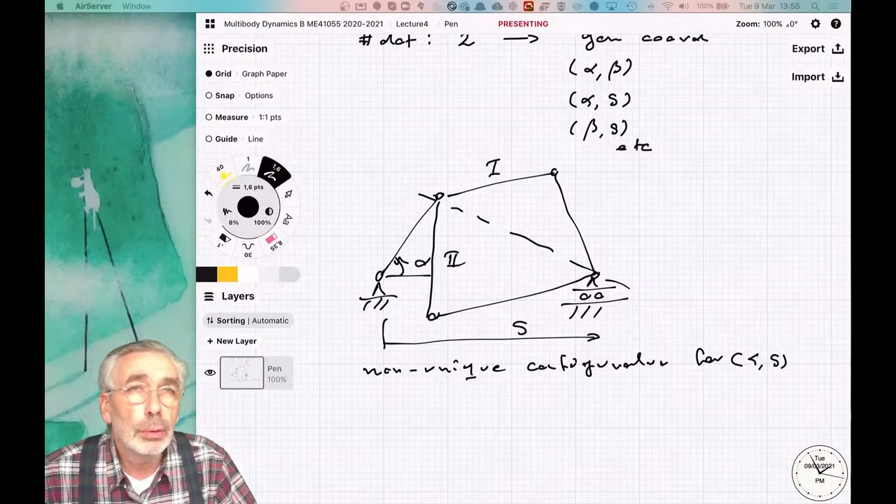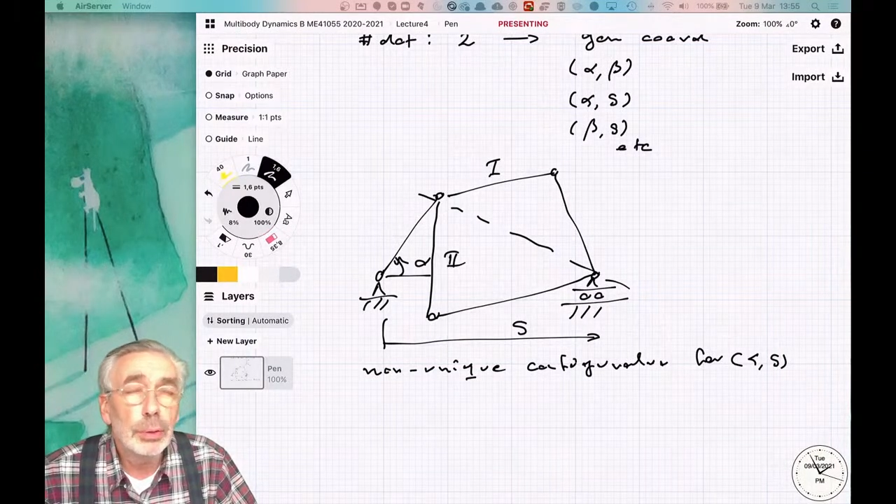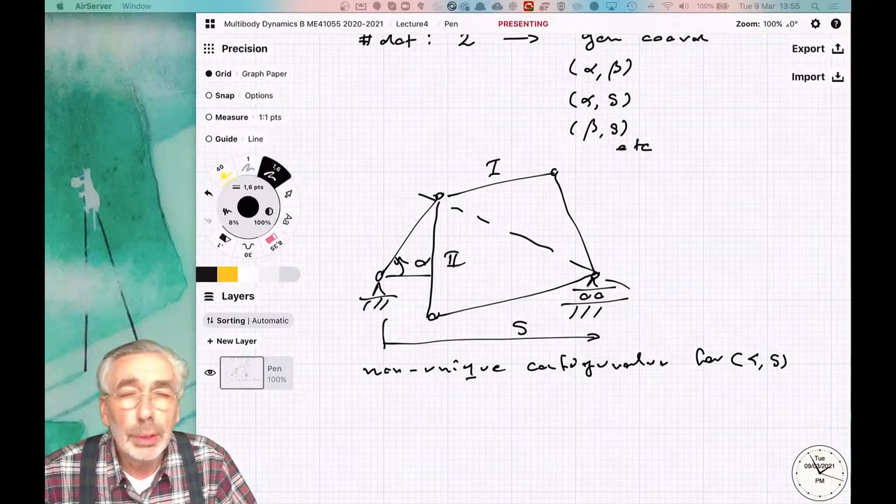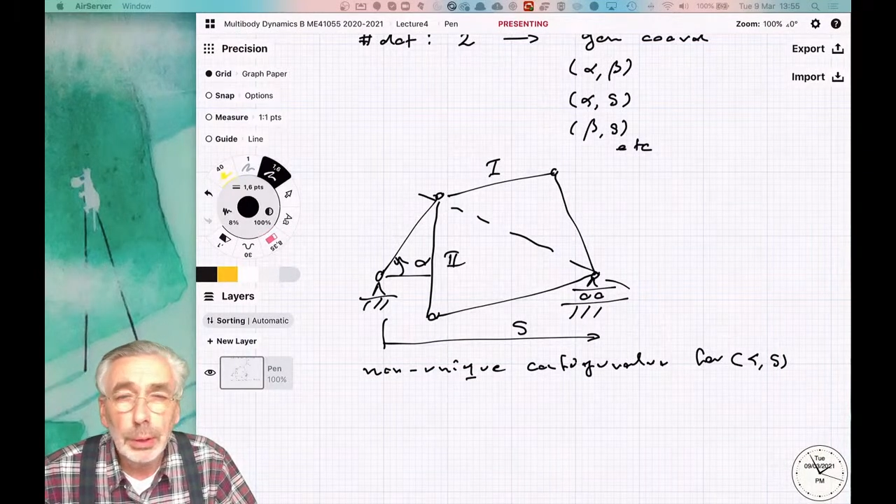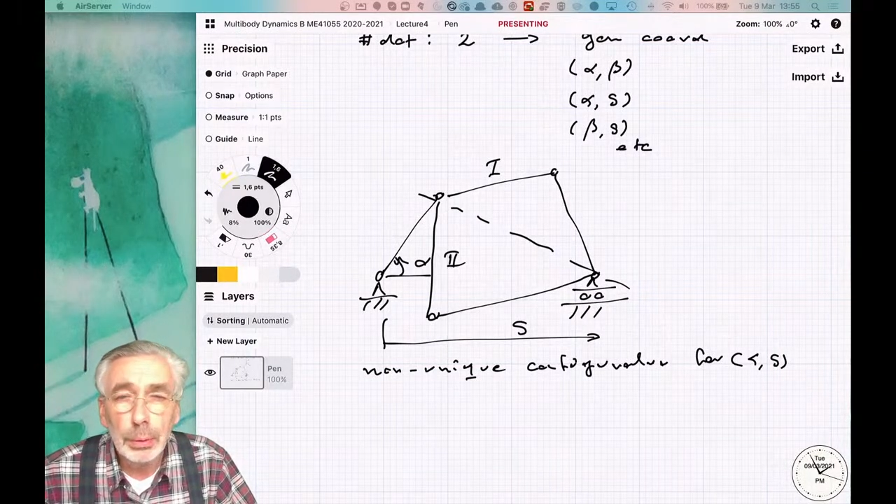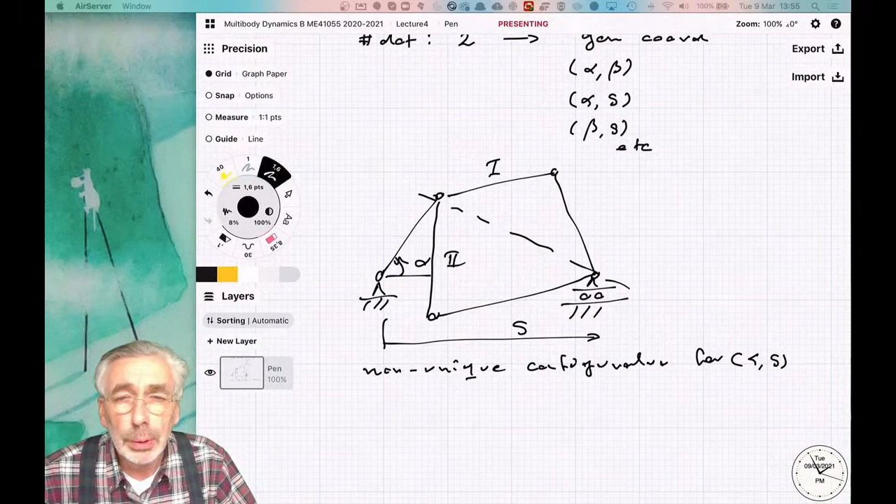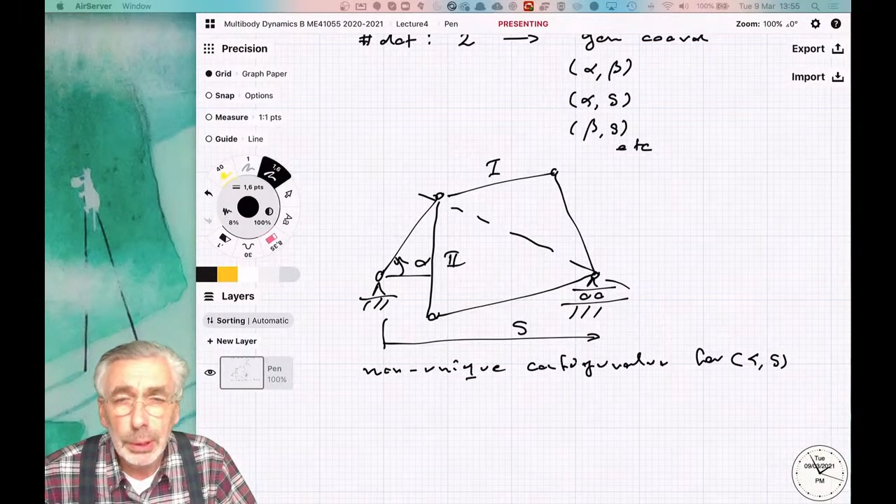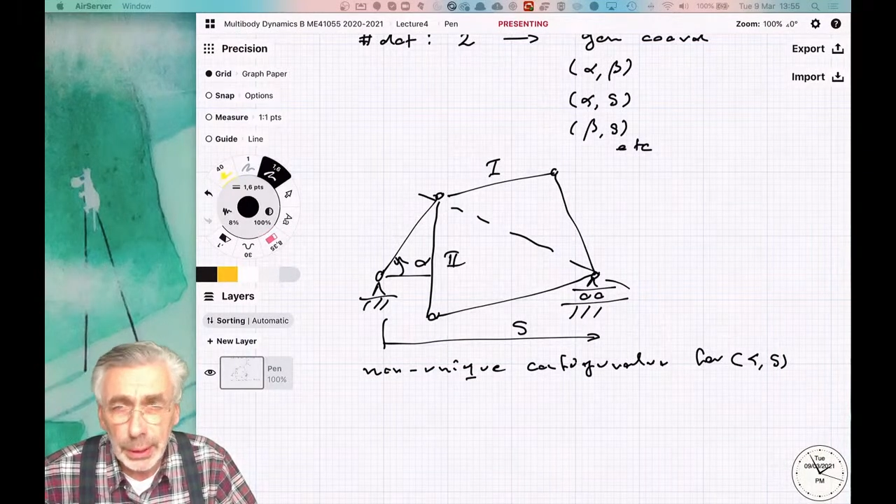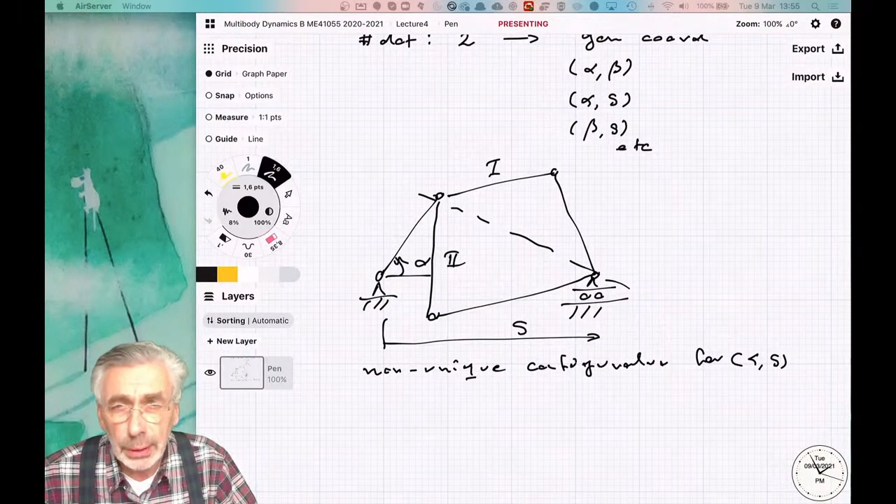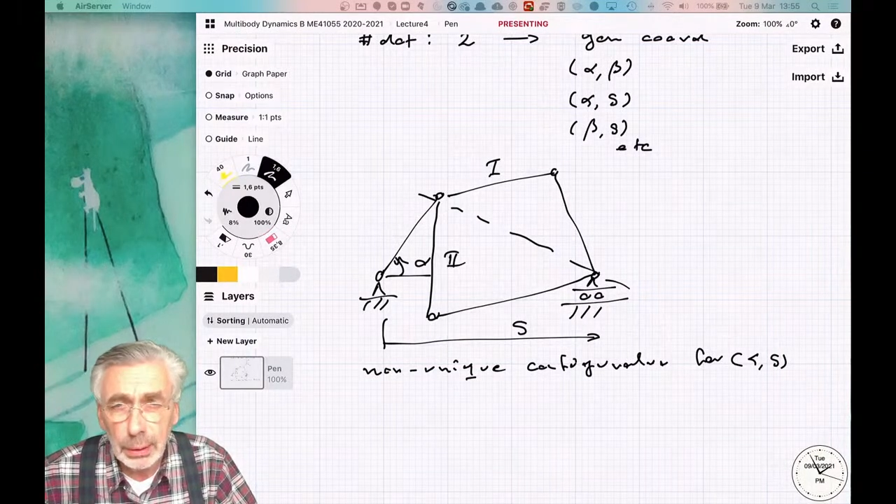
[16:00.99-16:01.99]
continuous
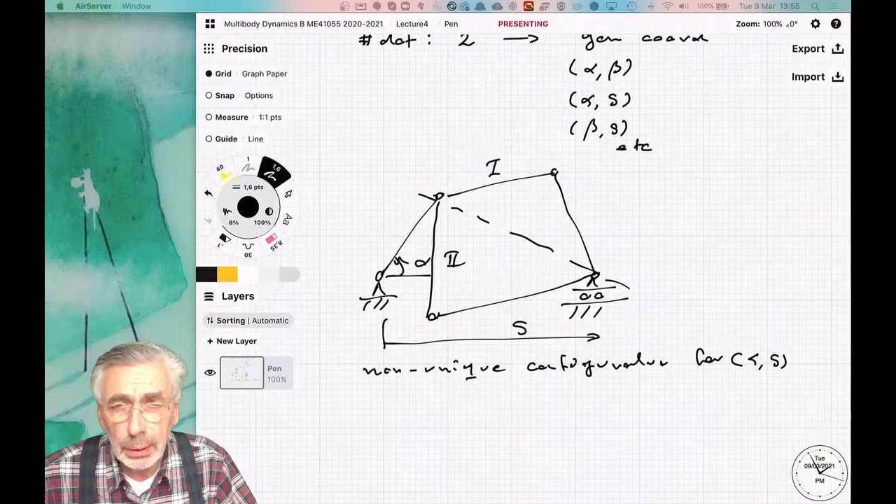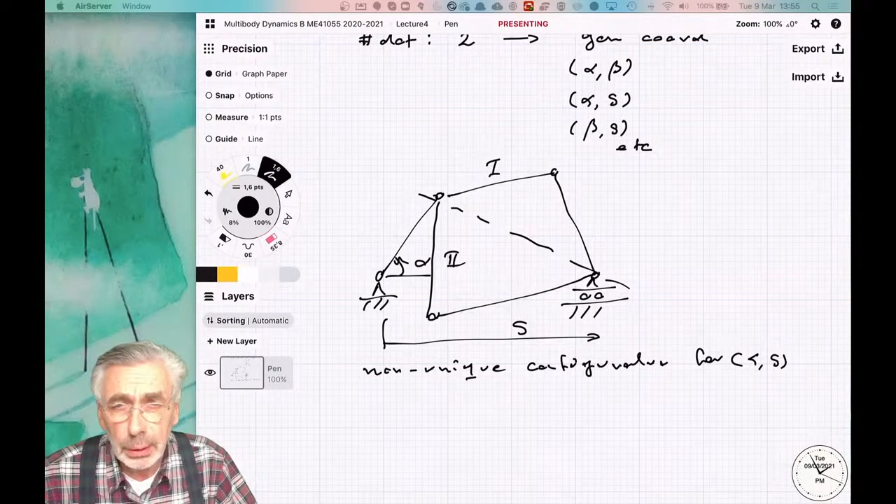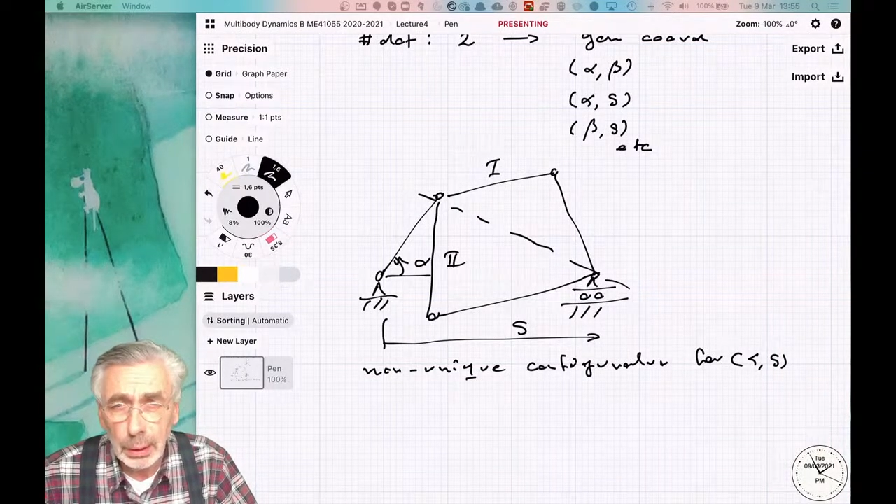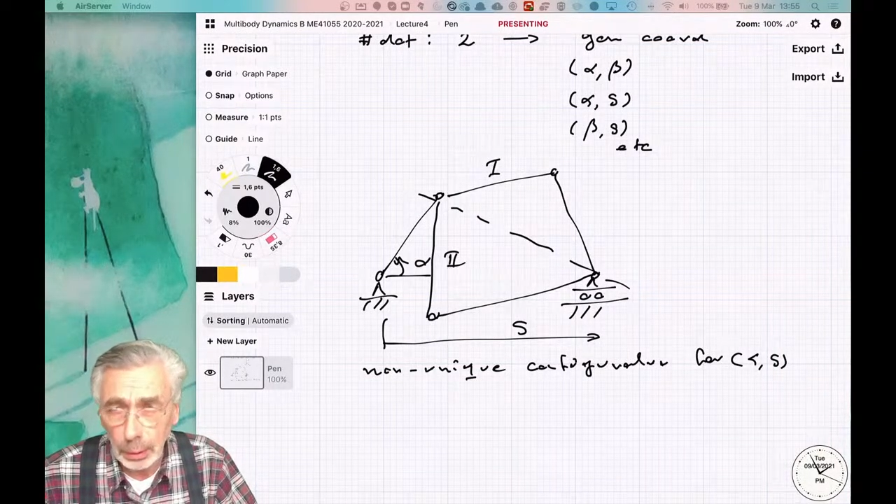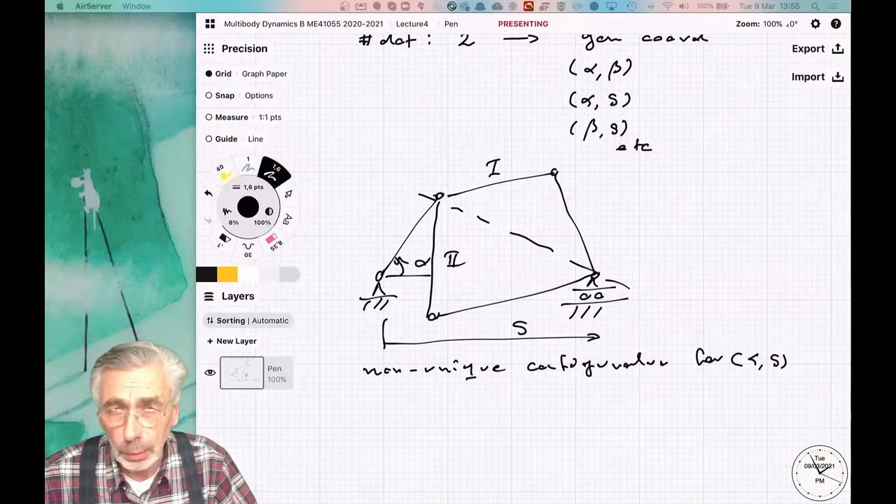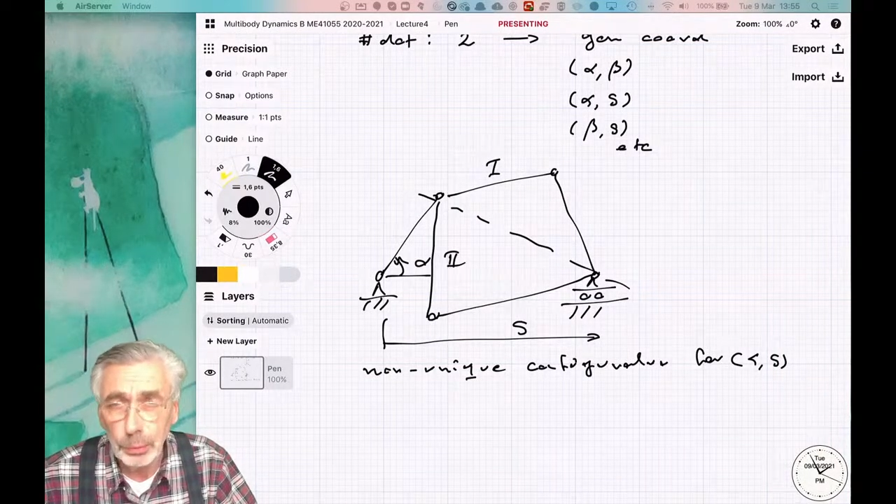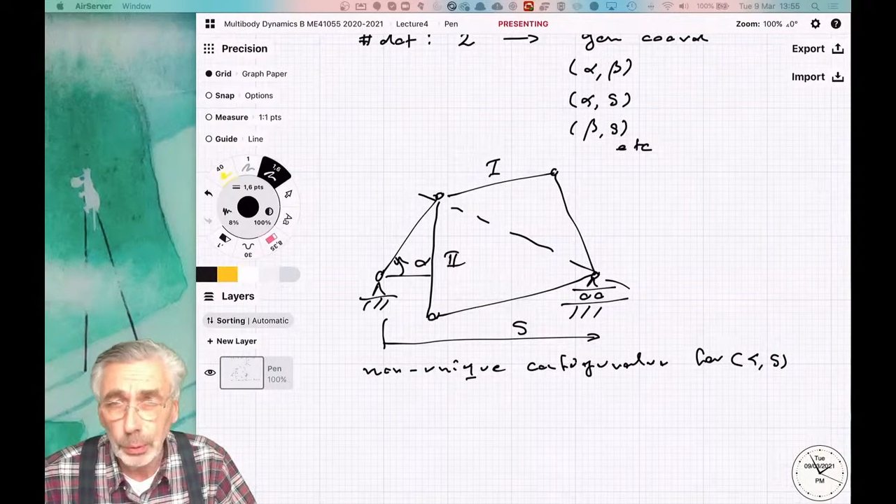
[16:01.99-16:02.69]
set, then you have